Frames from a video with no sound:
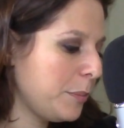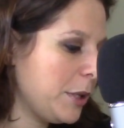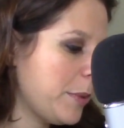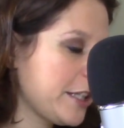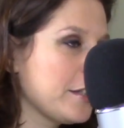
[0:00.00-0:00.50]

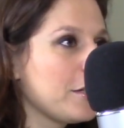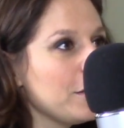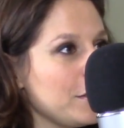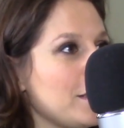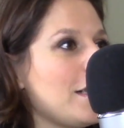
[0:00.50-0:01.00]
peel back the
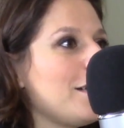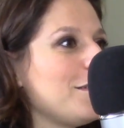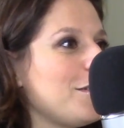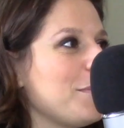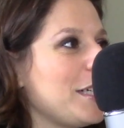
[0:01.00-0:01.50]
curtain on that a
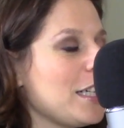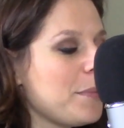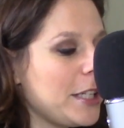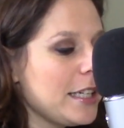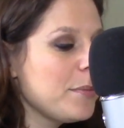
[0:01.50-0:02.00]
little bit
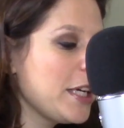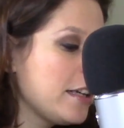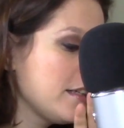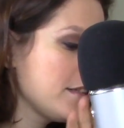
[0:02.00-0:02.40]
has been nice. But yeah,